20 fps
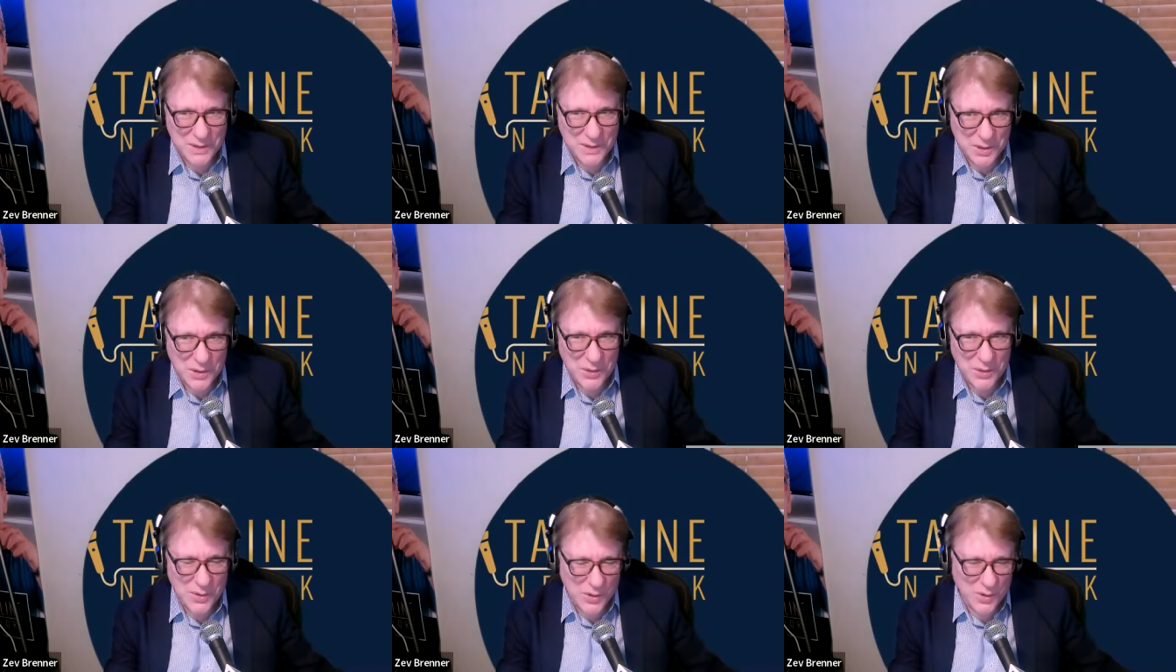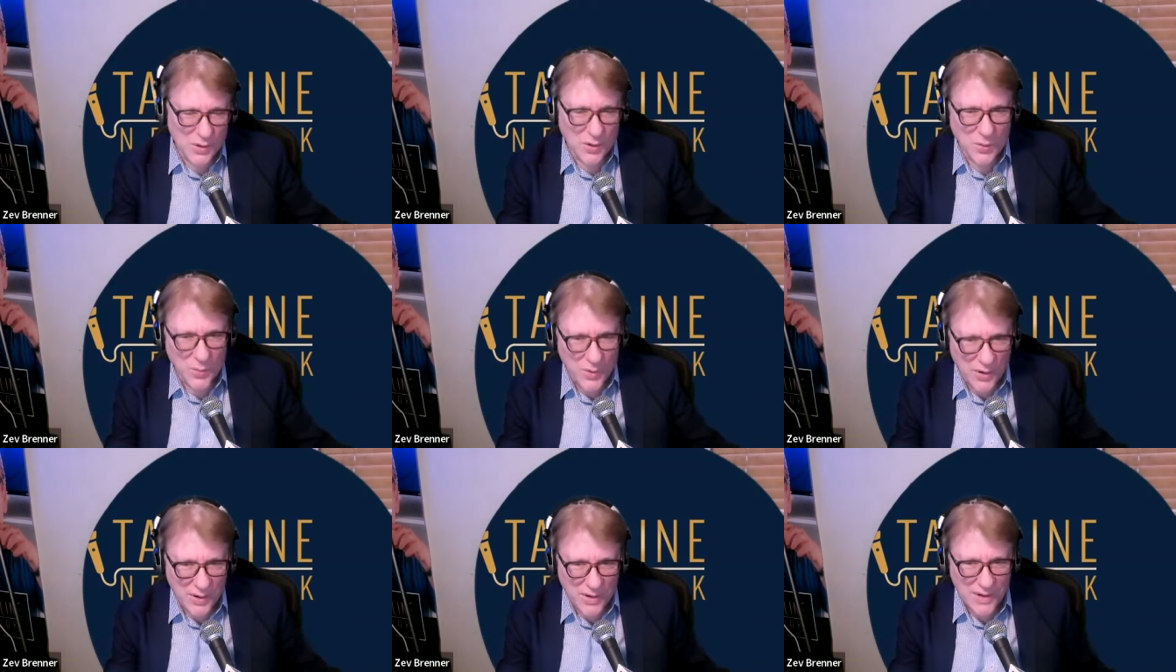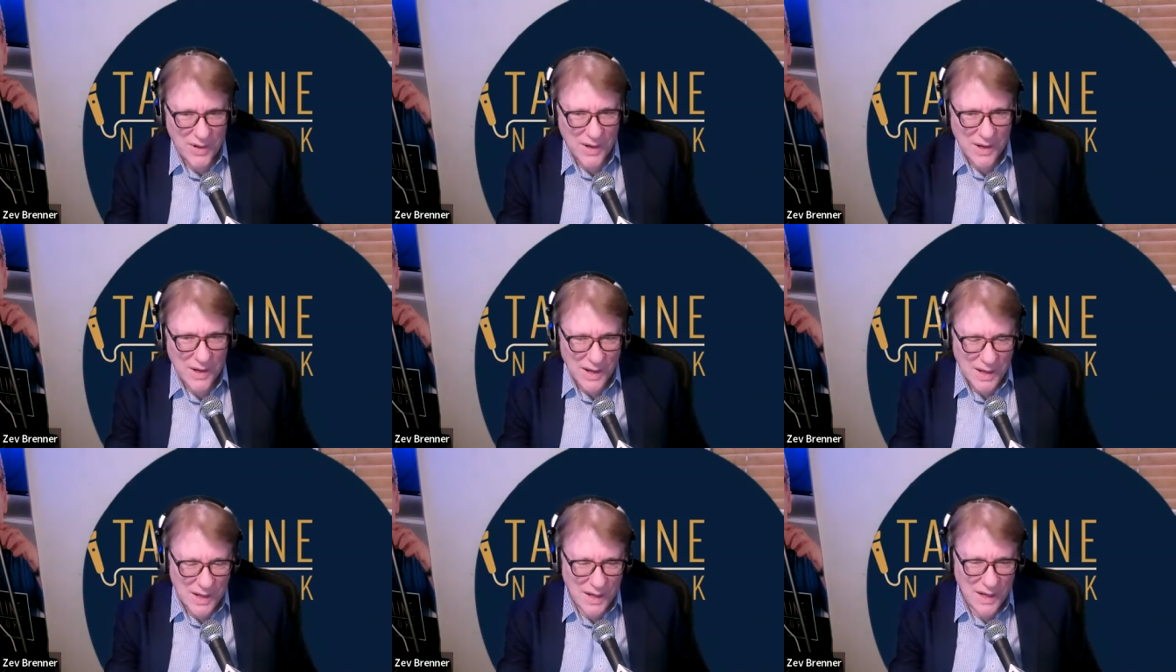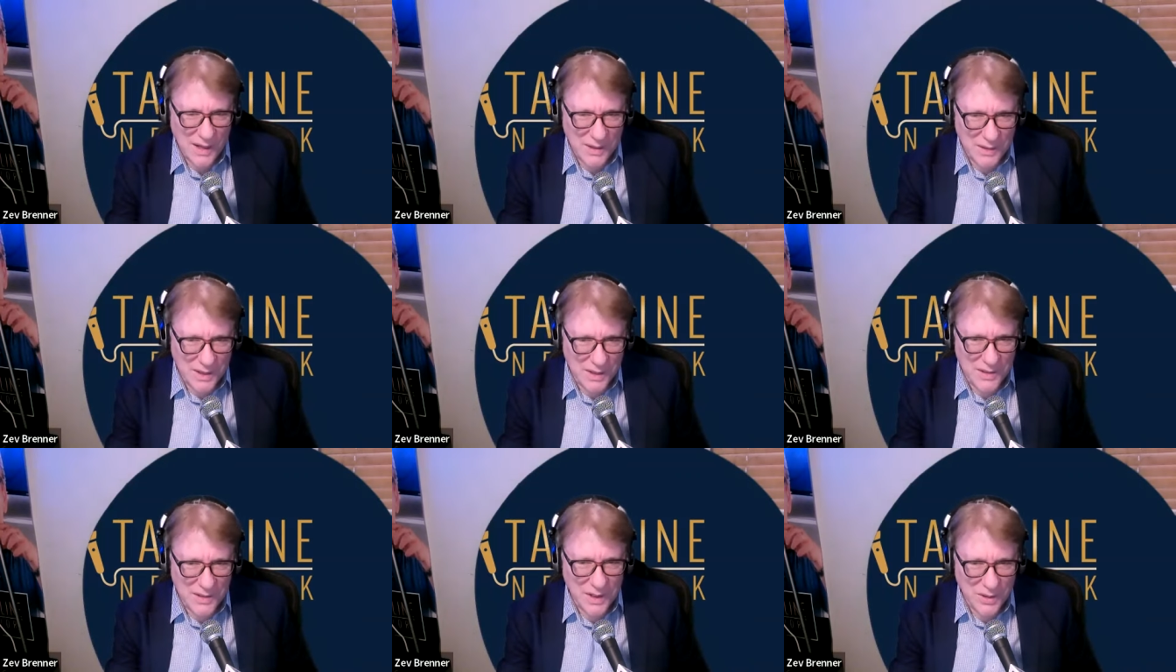to you and your work, and
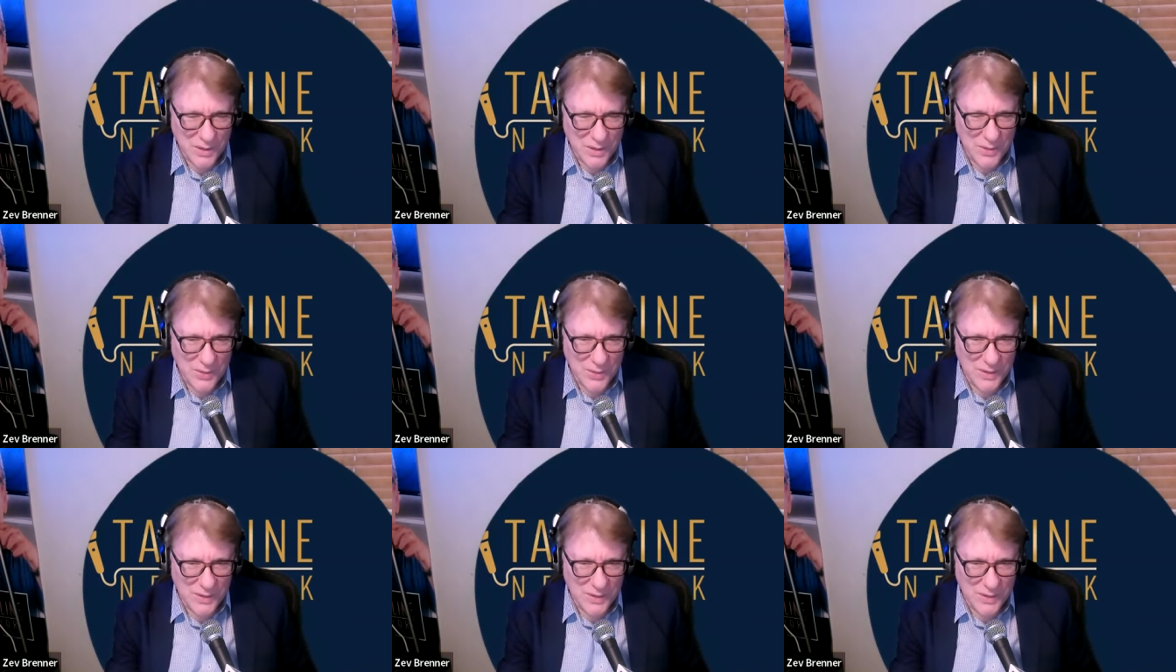continue